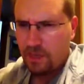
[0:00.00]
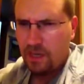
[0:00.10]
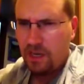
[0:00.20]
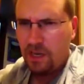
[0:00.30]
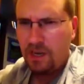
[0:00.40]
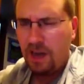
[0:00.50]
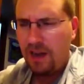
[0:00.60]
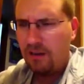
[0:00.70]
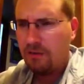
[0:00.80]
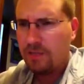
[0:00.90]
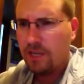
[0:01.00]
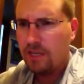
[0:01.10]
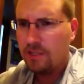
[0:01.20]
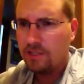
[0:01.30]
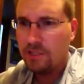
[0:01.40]
uh, how
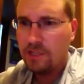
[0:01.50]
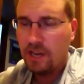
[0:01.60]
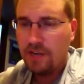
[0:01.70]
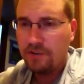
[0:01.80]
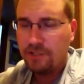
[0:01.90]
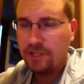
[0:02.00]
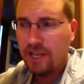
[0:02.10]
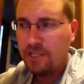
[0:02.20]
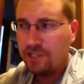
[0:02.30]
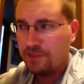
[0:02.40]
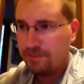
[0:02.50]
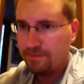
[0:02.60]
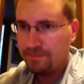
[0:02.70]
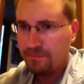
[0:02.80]
does denitrogenation